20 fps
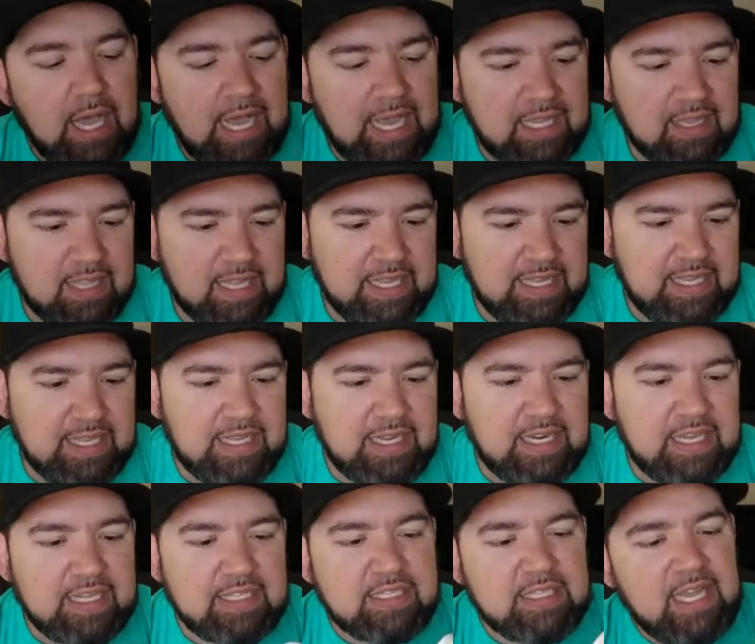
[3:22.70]
I like
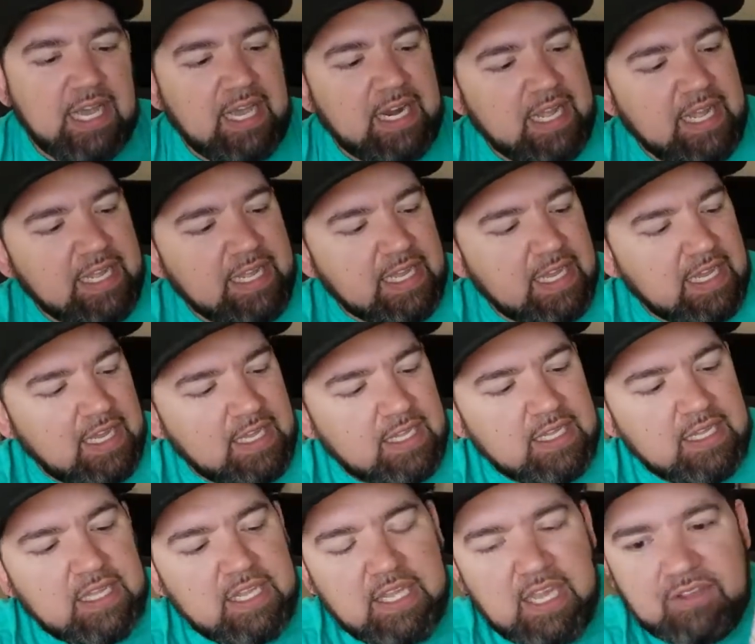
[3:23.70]
it. It's got a uh,
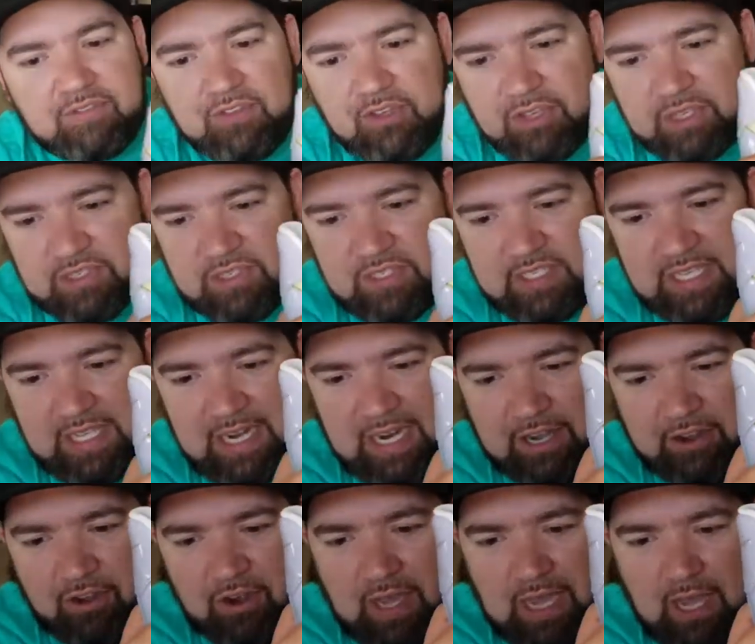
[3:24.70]
if you can see it,
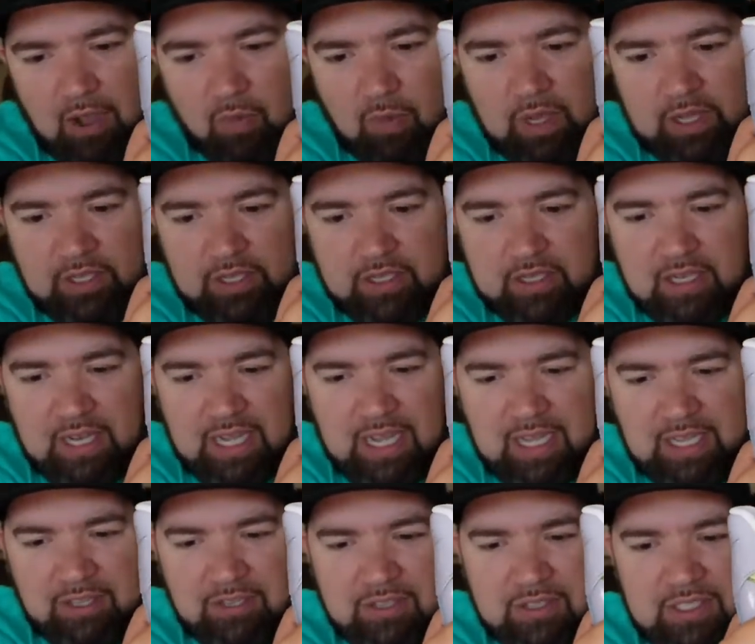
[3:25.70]
I don't know how well you can
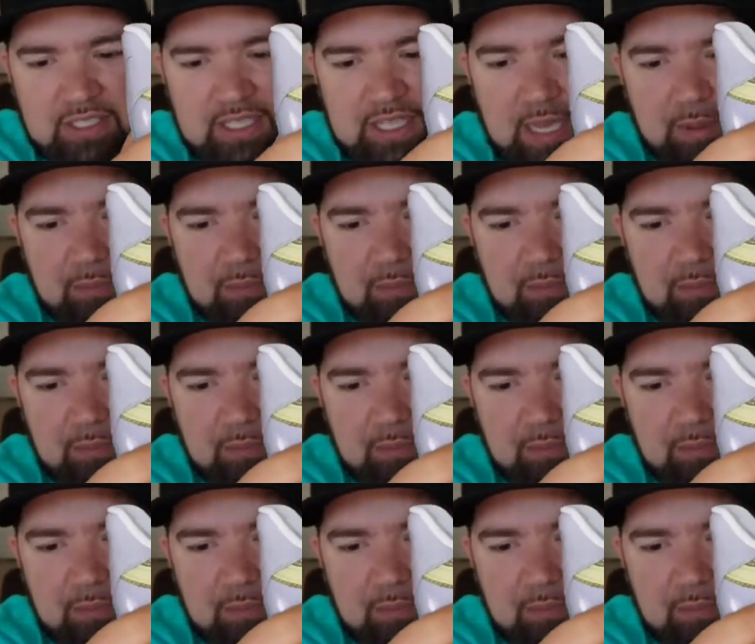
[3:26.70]
uh, you can see